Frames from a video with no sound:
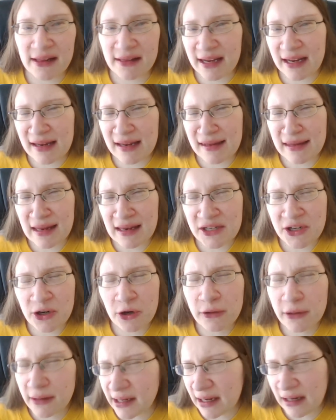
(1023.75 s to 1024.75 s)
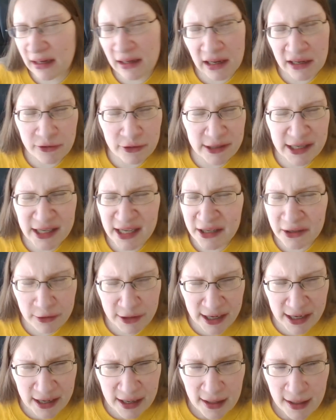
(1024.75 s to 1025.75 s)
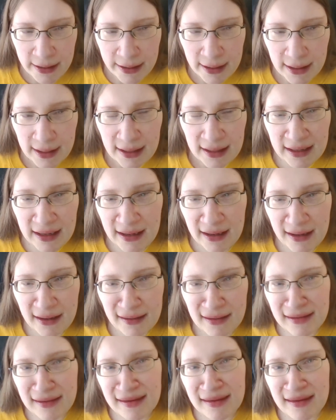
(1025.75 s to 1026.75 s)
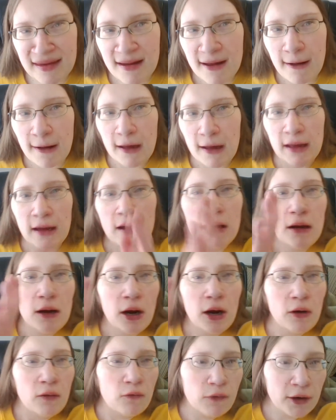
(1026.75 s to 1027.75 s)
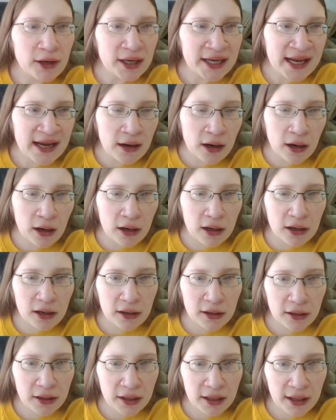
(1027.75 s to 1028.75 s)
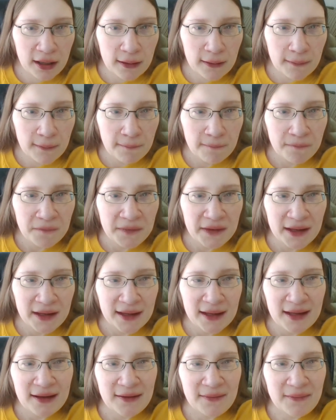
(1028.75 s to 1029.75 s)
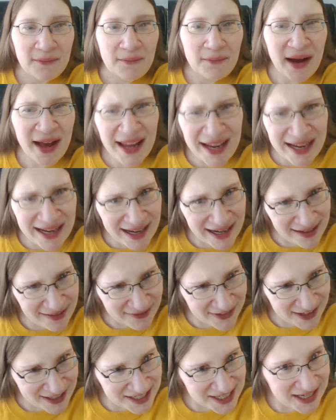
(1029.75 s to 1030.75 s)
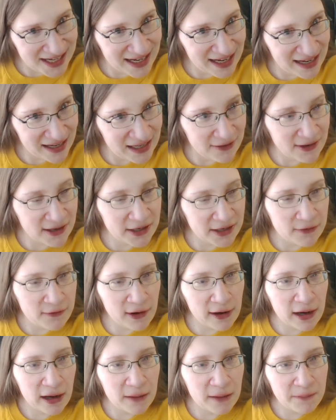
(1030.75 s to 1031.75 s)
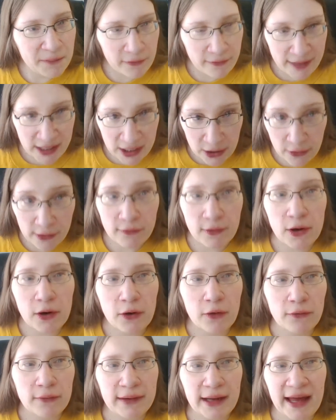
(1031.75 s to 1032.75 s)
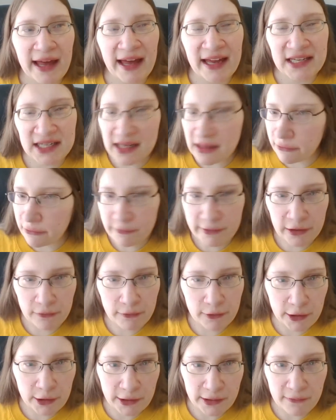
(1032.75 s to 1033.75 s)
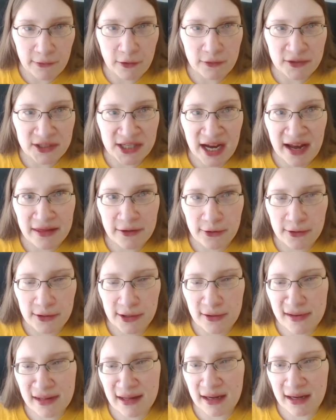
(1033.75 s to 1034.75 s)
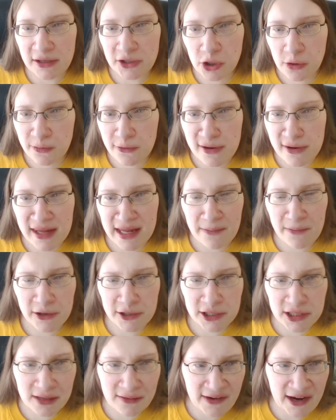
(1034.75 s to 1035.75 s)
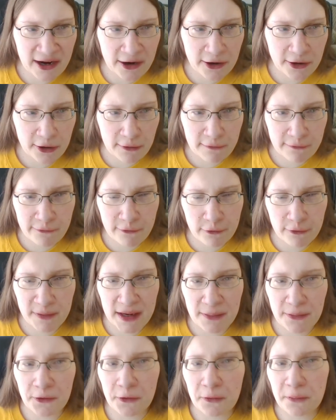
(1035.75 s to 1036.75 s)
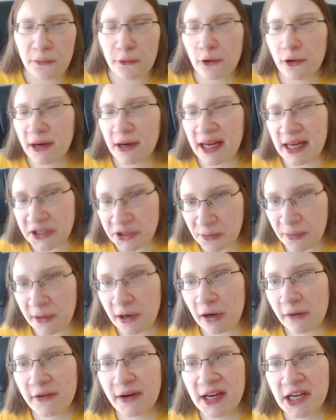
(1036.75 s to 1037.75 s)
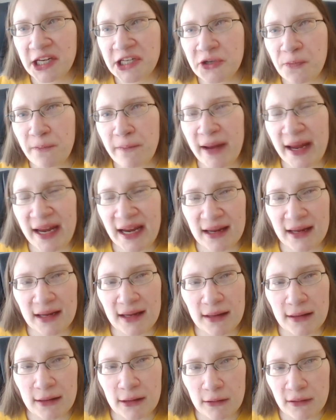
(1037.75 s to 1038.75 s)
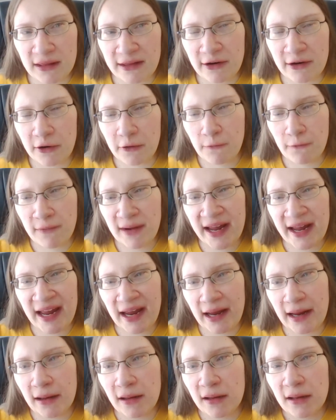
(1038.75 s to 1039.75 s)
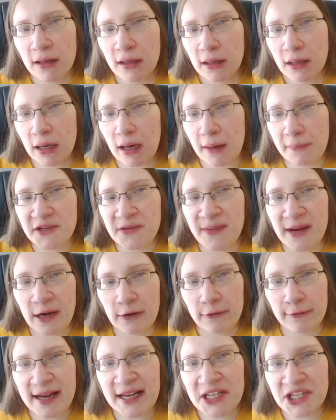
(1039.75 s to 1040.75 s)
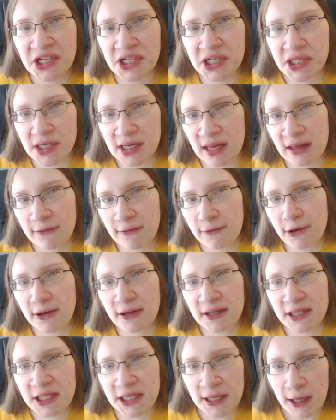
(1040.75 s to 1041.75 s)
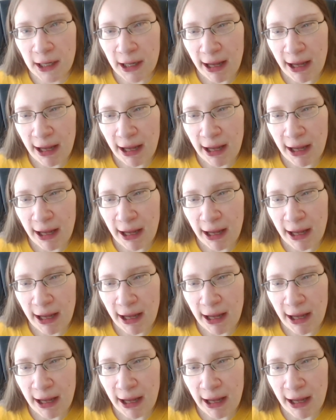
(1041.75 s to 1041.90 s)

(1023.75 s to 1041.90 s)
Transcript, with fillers: Like it's internally contradictory because working hard might eventually get you what you want, but we know it won't. And in the real world, it won't either. There's like a 2% margin of error for people born into poverty to make their way up to being rich in the world.